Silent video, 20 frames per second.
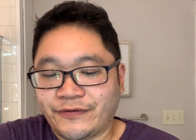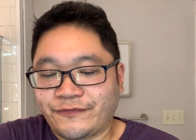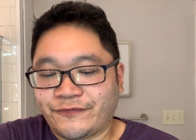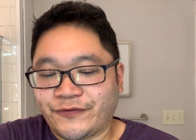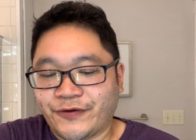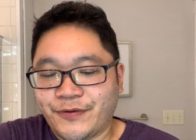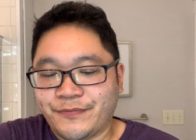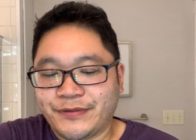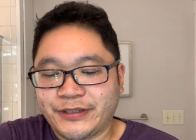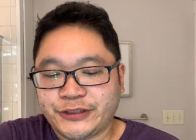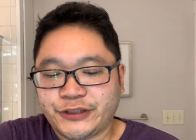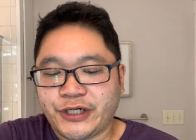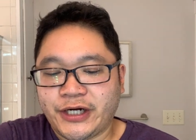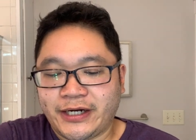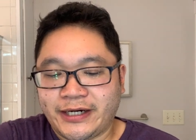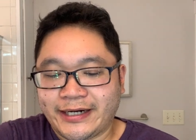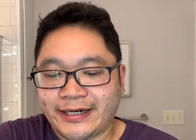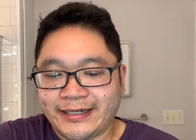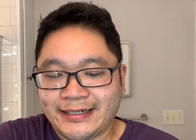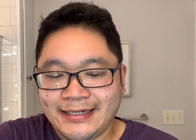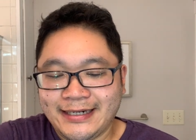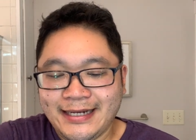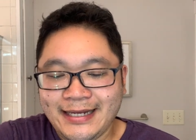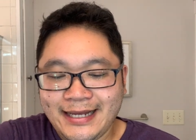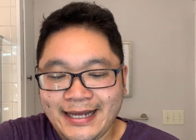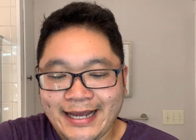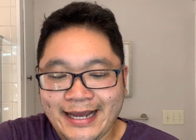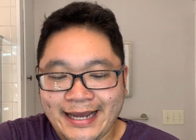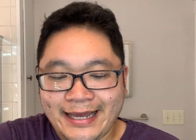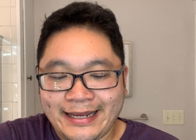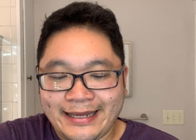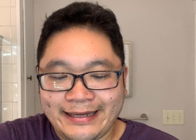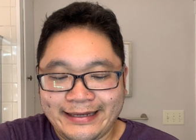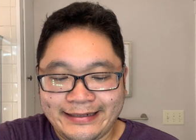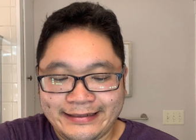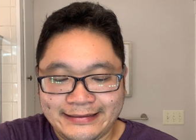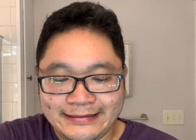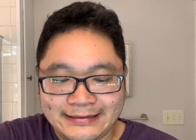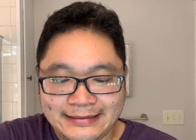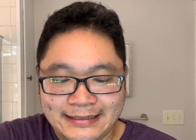from the jar
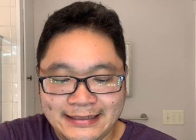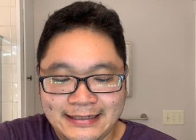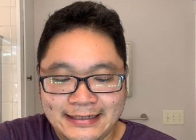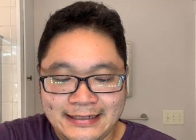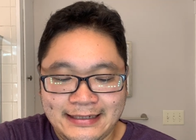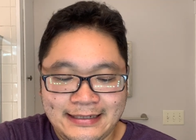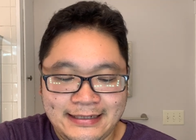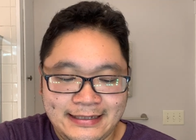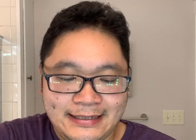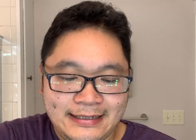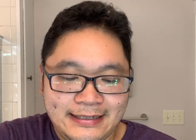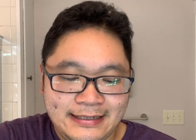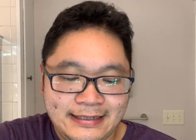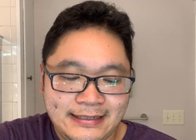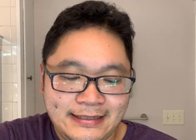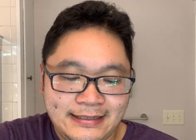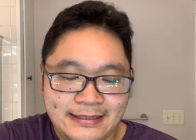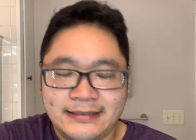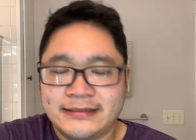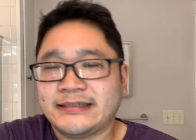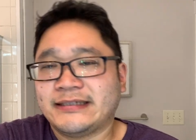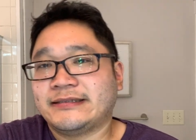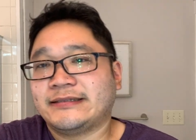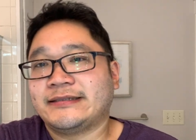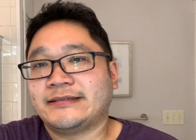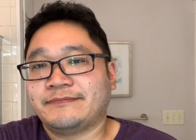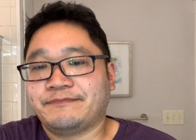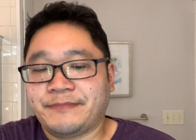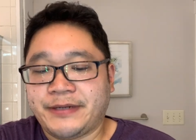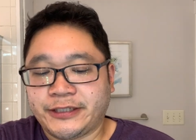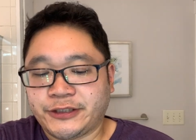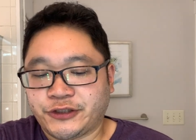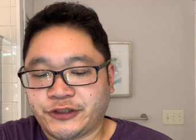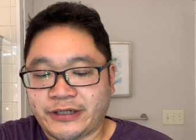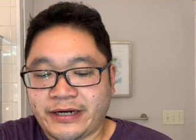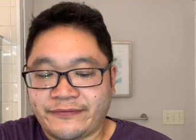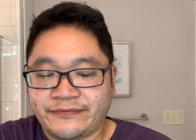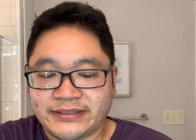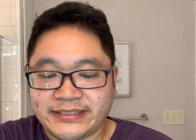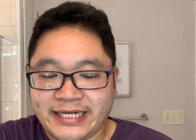and just make sure
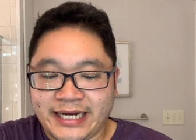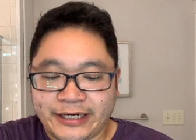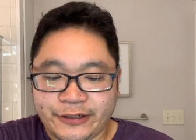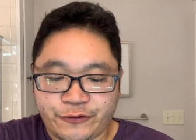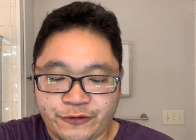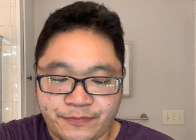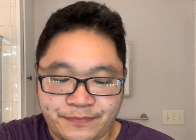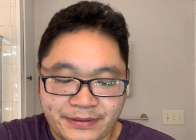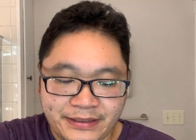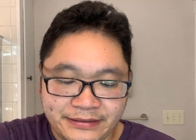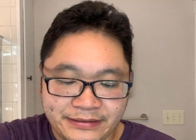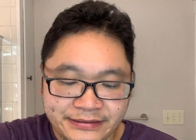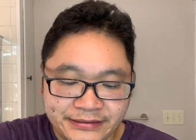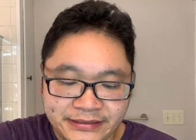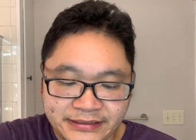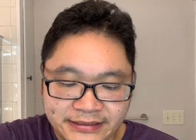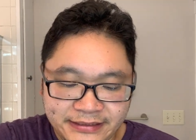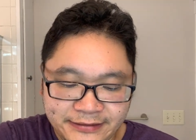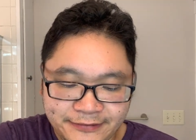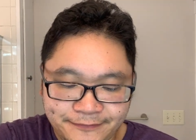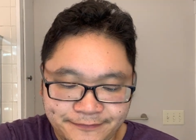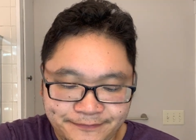I have a tight grip on this.